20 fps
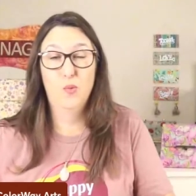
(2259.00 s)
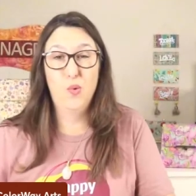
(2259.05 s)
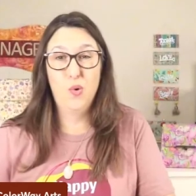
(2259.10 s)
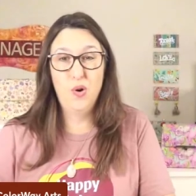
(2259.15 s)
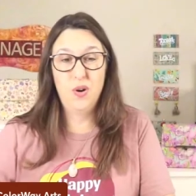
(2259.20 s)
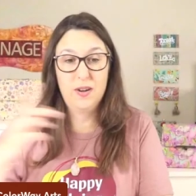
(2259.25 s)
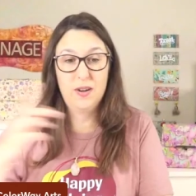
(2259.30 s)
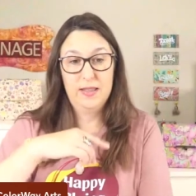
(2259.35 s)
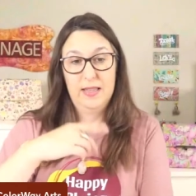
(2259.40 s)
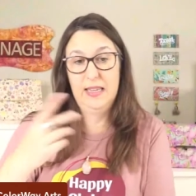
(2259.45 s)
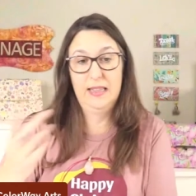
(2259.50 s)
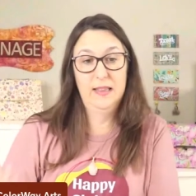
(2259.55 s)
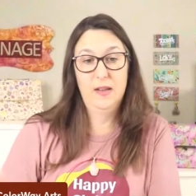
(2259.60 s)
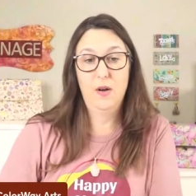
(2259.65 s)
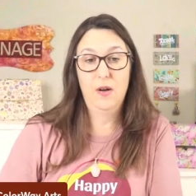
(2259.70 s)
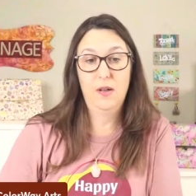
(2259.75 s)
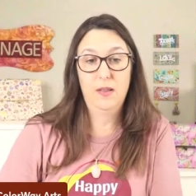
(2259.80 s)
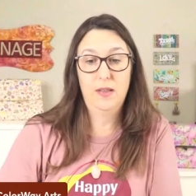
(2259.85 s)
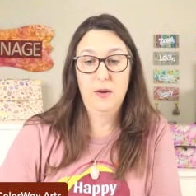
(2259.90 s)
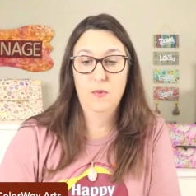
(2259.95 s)
work than
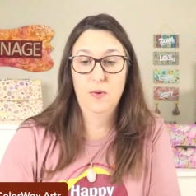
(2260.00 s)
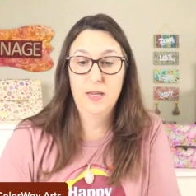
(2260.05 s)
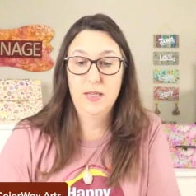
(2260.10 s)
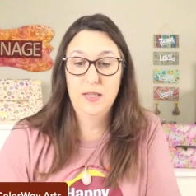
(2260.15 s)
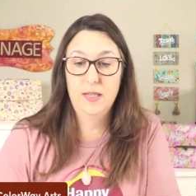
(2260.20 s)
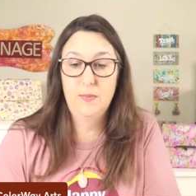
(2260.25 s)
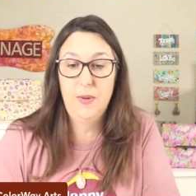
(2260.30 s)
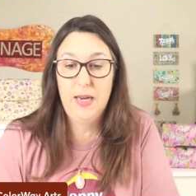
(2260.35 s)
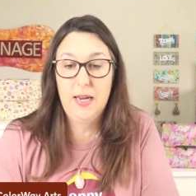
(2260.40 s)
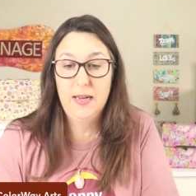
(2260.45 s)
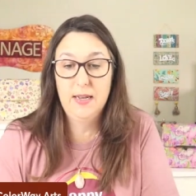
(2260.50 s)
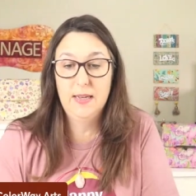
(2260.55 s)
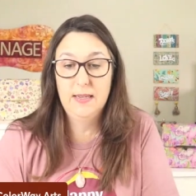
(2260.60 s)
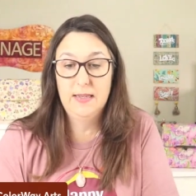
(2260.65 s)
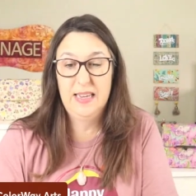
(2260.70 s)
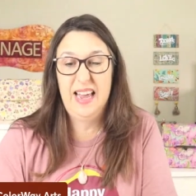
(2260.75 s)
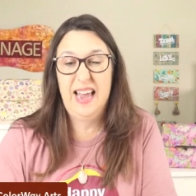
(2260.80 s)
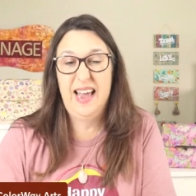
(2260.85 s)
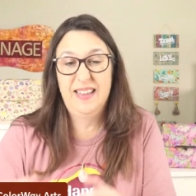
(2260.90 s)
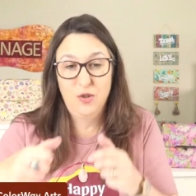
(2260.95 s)
the other ones
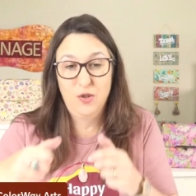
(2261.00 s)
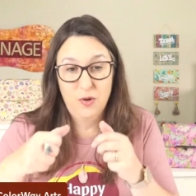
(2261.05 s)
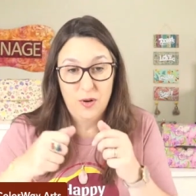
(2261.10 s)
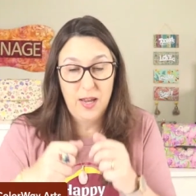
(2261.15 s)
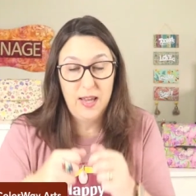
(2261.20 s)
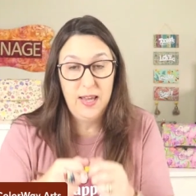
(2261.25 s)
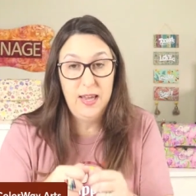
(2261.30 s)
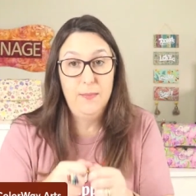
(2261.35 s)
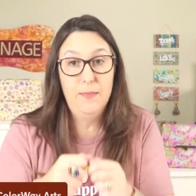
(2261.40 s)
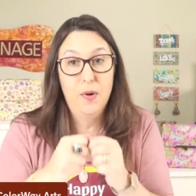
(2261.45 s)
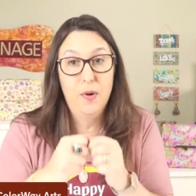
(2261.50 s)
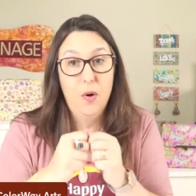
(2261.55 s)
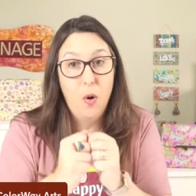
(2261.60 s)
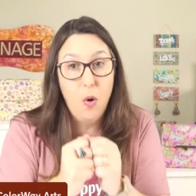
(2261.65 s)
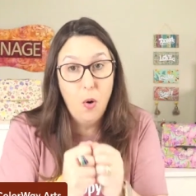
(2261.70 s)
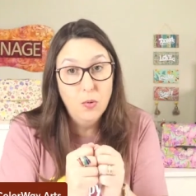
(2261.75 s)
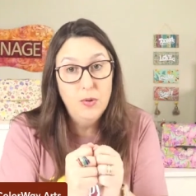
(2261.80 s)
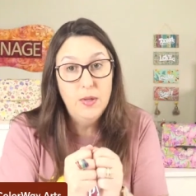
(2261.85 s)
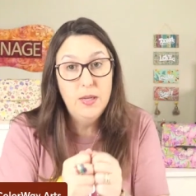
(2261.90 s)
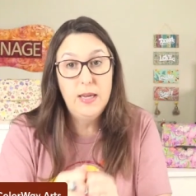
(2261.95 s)
because I have to keep
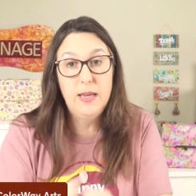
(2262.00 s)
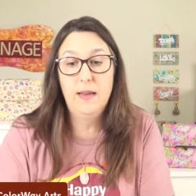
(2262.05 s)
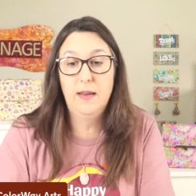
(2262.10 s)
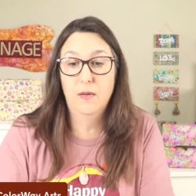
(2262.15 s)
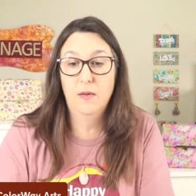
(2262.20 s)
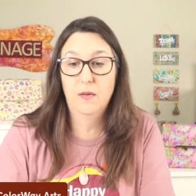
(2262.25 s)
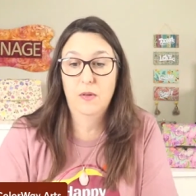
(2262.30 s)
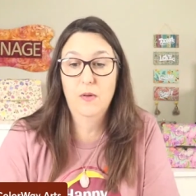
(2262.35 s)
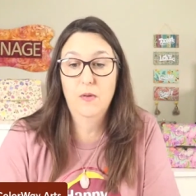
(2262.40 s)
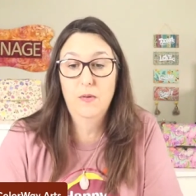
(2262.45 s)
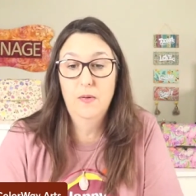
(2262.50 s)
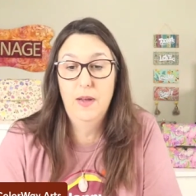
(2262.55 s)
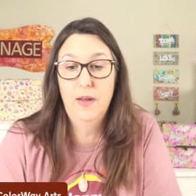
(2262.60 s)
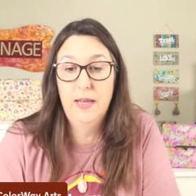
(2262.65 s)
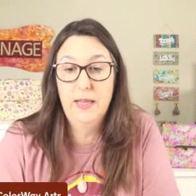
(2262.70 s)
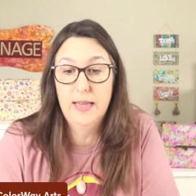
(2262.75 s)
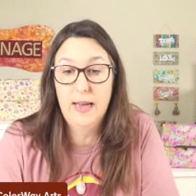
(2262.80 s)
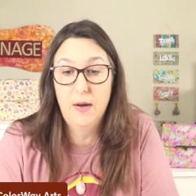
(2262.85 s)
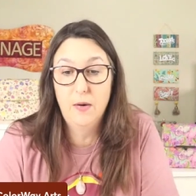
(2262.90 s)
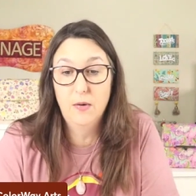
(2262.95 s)
holding, you know,
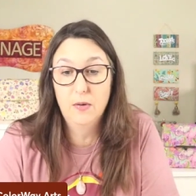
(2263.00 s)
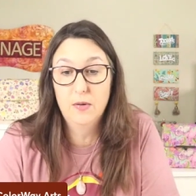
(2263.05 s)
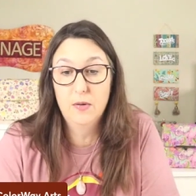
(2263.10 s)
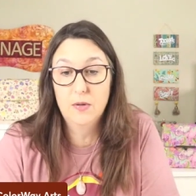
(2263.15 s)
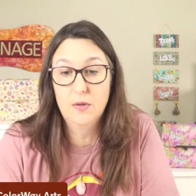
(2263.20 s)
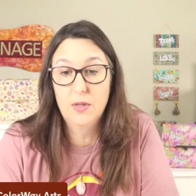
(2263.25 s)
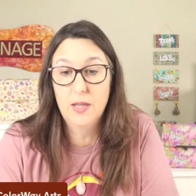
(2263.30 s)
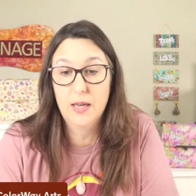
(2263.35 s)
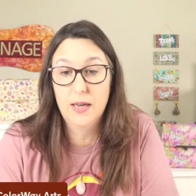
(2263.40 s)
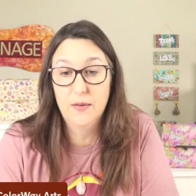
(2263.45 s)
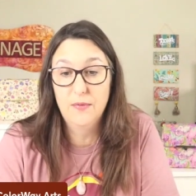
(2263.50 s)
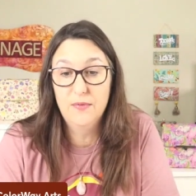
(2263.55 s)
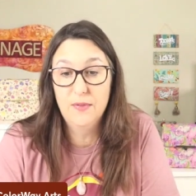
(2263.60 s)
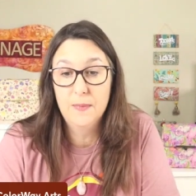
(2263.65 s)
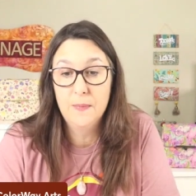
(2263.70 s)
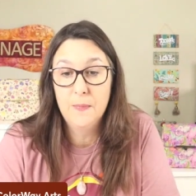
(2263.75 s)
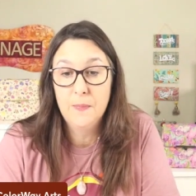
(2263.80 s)
and all those stuff.